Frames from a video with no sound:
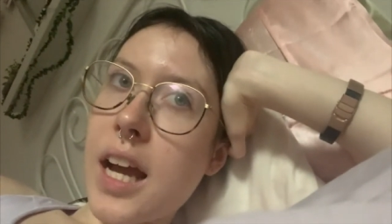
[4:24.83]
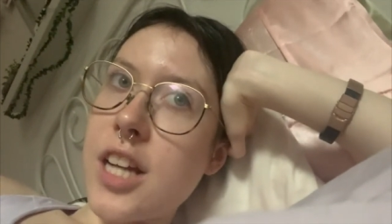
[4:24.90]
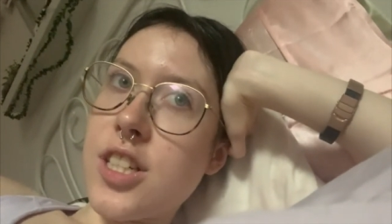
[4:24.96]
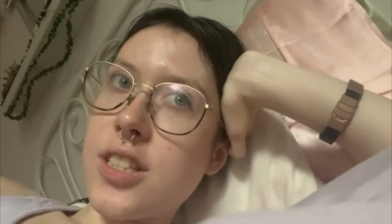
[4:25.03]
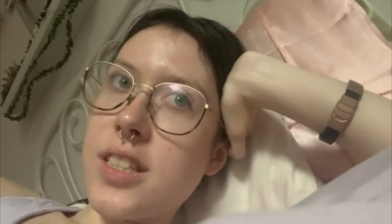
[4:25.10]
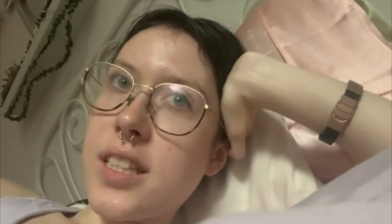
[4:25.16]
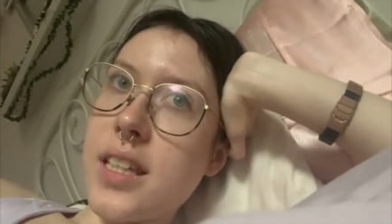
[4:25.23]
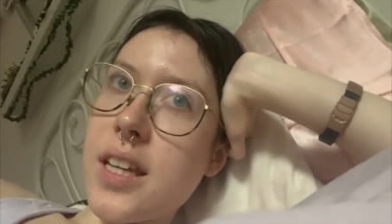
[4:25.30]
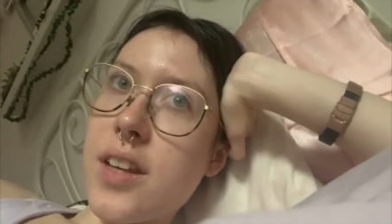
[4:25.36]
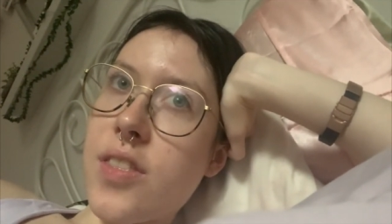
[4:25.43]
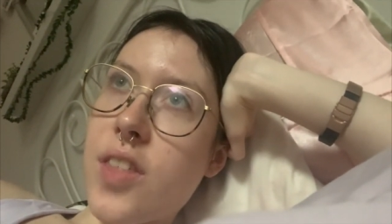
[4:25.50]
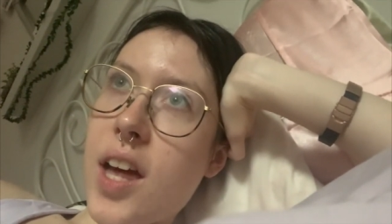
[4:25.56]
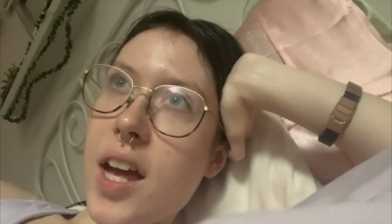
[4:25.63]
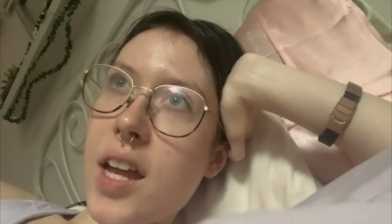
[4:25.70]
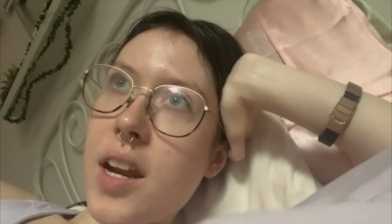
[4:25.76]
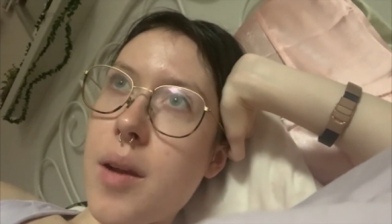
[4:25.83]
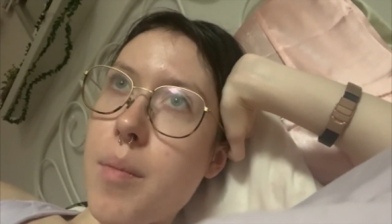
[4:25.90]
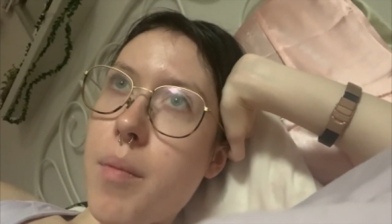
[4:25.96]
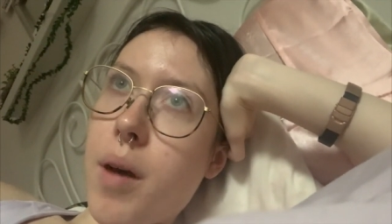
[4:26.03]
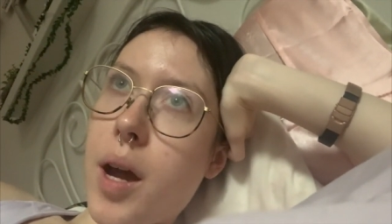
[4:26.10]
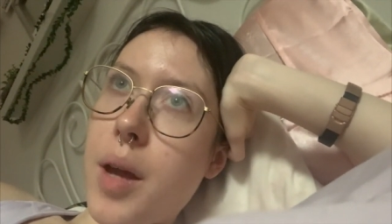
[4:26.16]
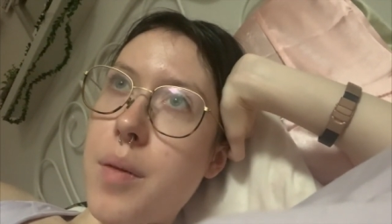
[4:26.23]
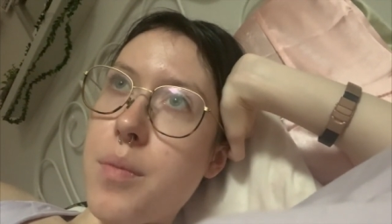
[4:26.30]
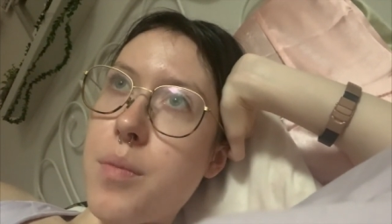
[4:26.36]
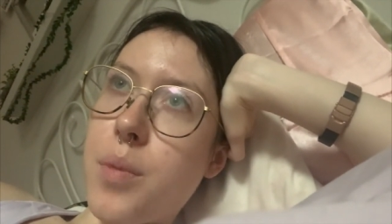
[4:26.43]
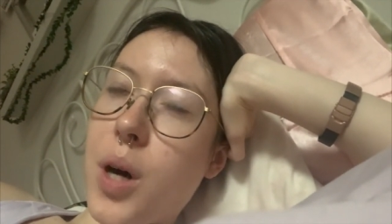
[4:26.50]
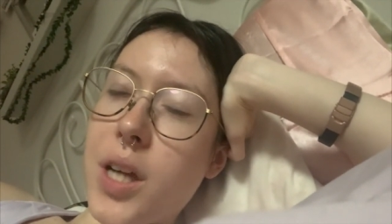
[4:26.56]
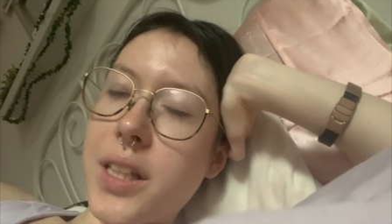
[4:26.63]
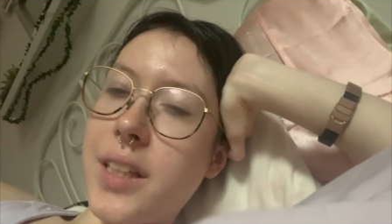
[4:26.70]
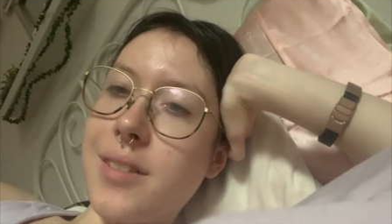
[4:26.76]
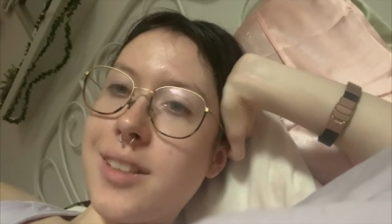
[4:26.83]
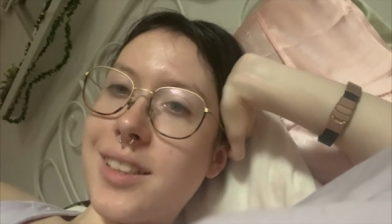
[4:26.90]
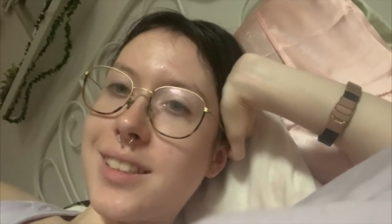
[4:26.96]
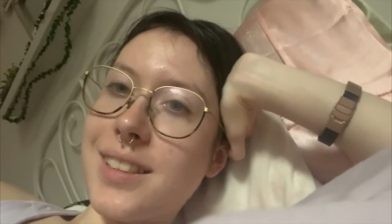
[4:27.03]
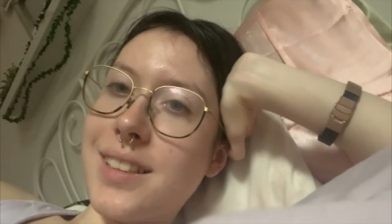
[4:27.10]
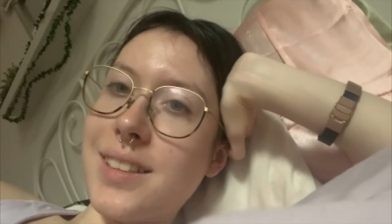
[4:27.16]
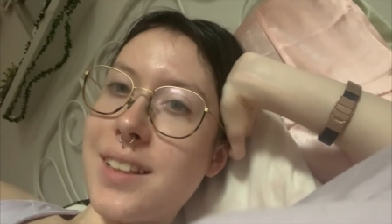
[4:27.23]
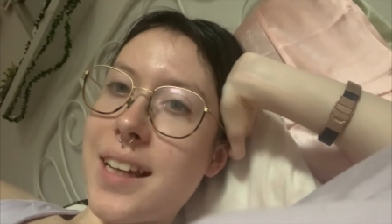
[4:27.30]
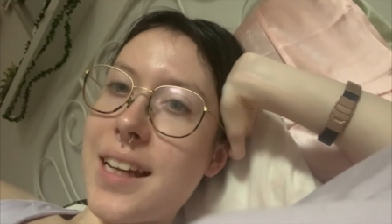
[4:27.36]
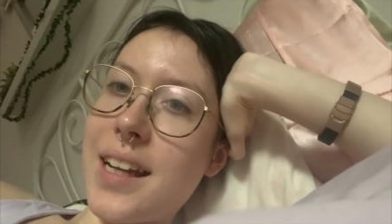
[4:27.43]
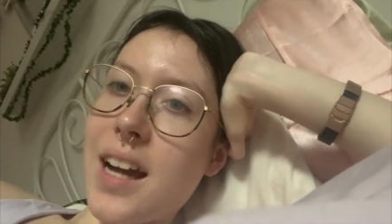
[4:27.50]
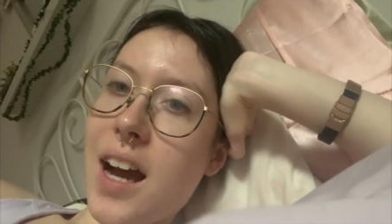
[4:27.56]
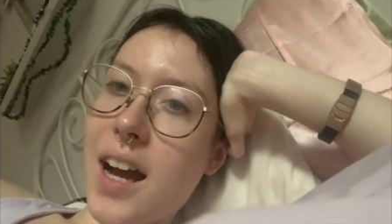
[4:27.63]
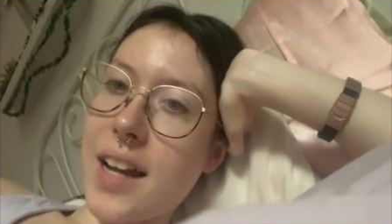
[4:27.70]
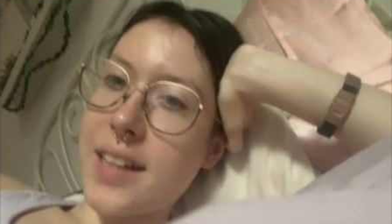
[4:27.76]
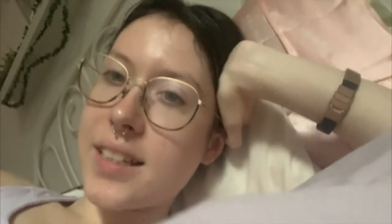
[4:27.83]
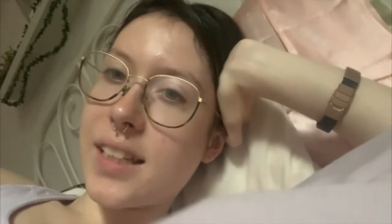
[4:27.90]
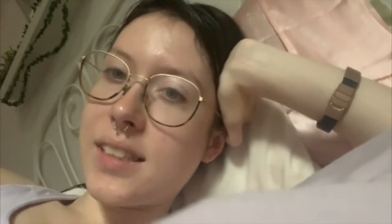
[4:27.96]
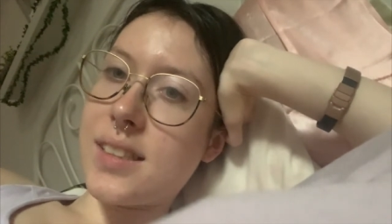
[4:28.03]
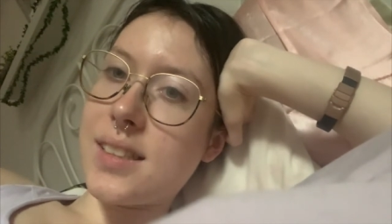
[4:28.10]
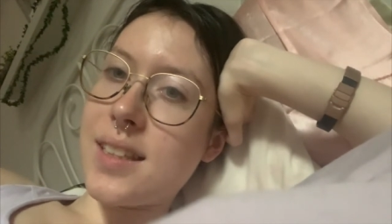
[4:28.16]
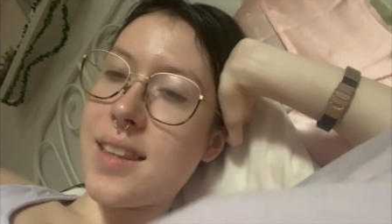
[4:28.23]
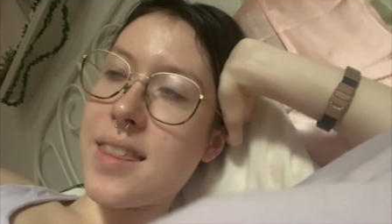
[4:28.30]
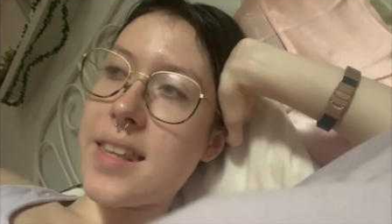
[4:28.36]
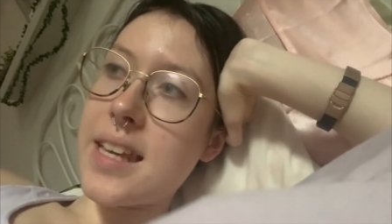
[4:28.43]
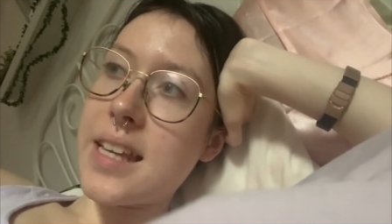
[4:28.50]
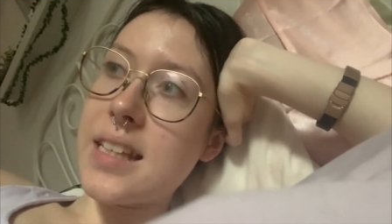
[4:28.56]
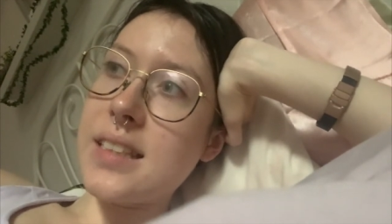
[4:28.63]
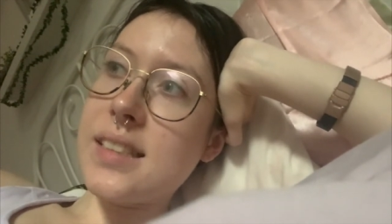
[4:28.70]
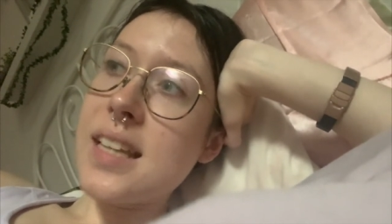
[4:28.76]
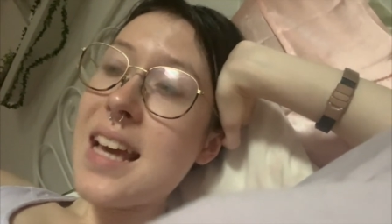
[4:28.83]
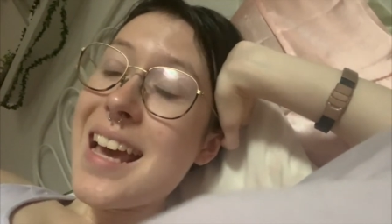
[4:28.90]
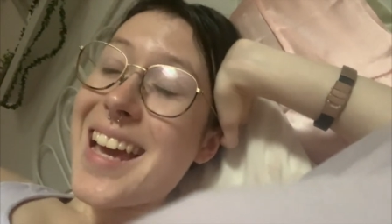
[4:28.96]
I just think that my body doesn't like high intensity things.